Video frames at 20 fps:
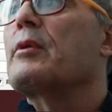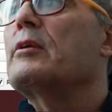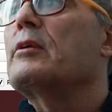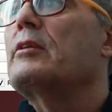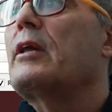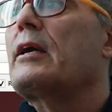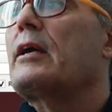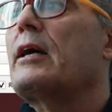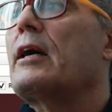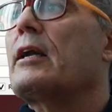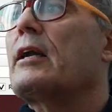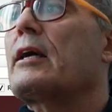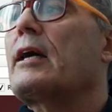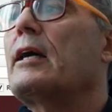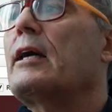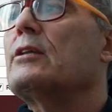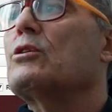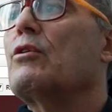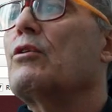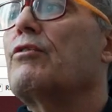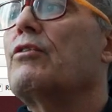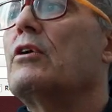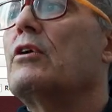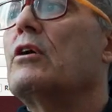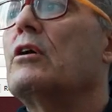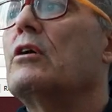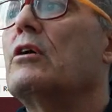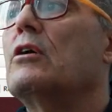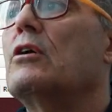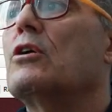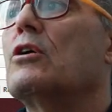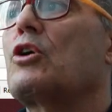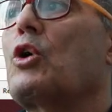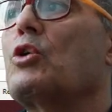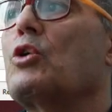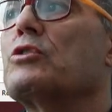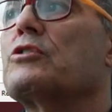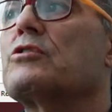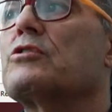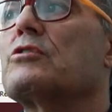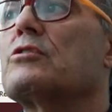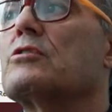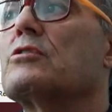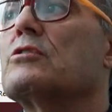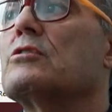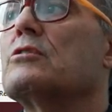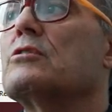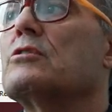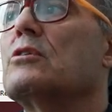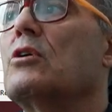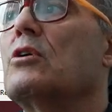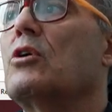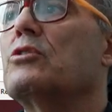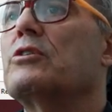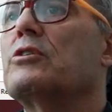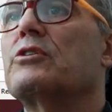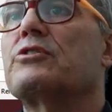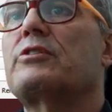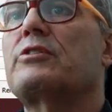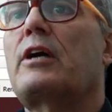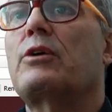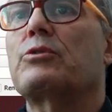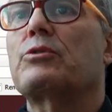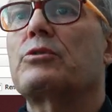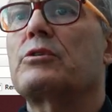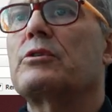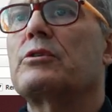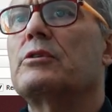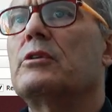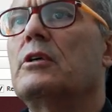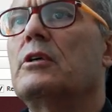There are kind of roads on the south.